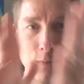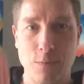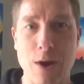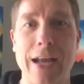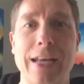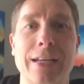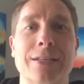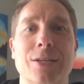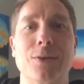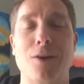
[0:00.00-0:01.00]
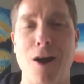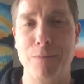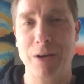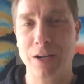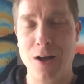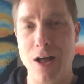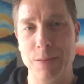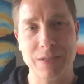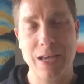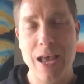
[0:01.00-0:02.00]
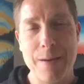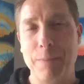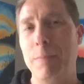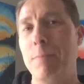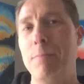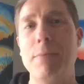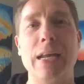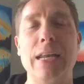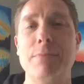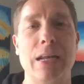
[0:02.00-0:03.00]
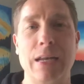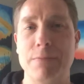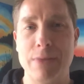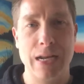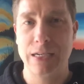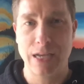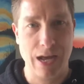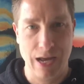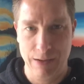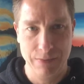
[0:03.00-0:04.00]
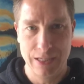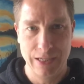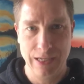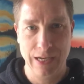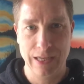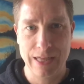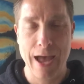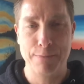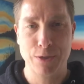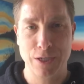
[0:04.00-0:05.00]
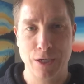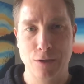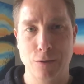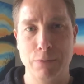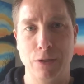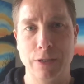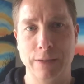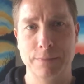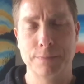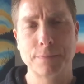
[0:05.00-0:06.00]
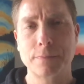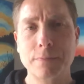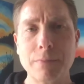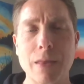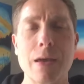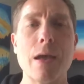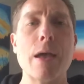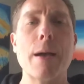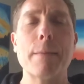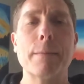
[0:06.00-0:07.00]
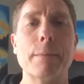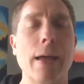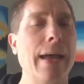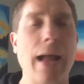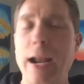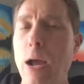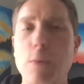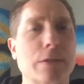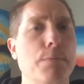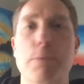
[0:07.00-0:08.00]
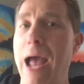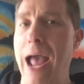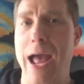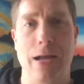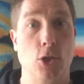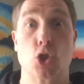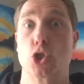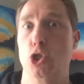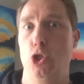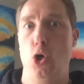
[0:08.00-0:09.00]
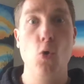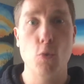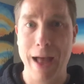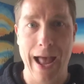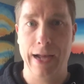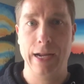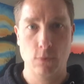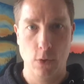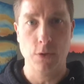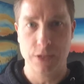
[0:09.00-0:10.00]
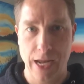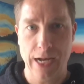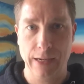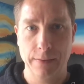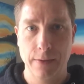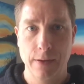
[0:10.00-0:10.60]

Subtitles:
right into carpeted columns many, many, many times in that particular building. And I was bad, so bad at roller skating.